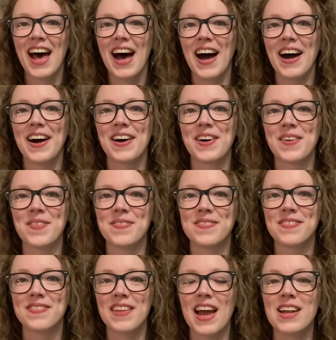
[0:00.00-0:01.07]
And
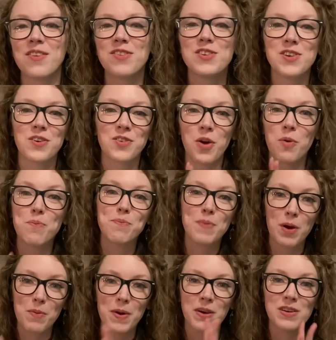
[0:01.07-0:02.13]
if you don't know,
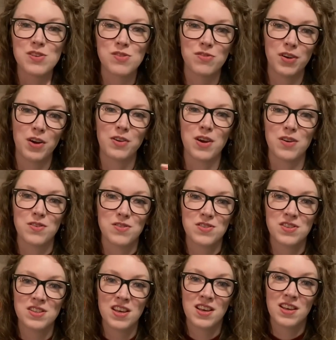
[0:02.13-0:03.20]
Bilbo is
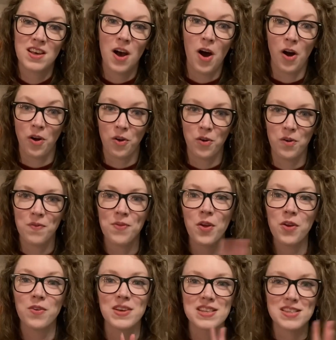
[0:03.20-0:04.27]
Frodo's uncle
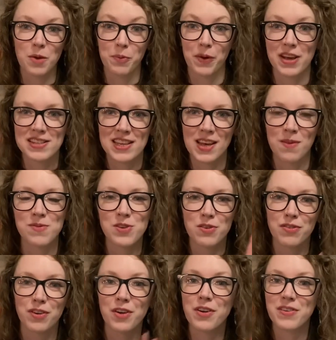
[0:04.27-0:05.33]
who ends up raising him. So
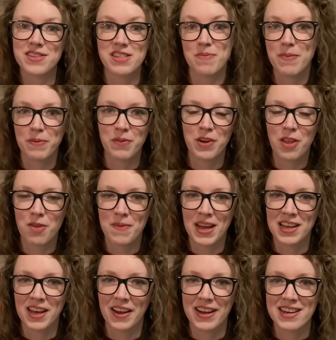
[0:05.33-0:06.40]
Frodo is one of the main
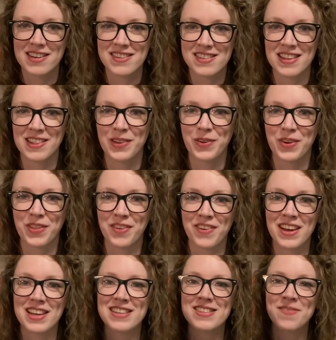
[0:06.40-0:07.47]
characters in The Lord of the
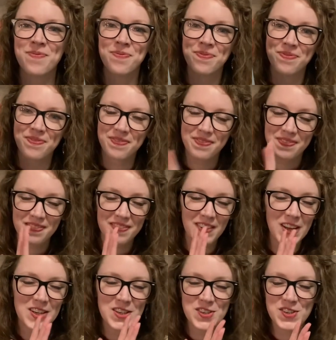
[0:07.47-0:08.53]
Rings.
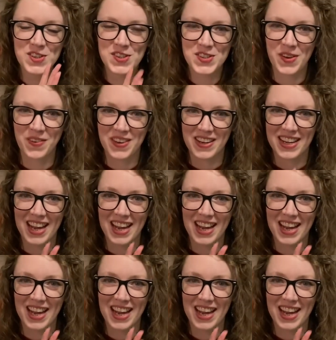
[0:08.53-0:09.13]
And it's just so good.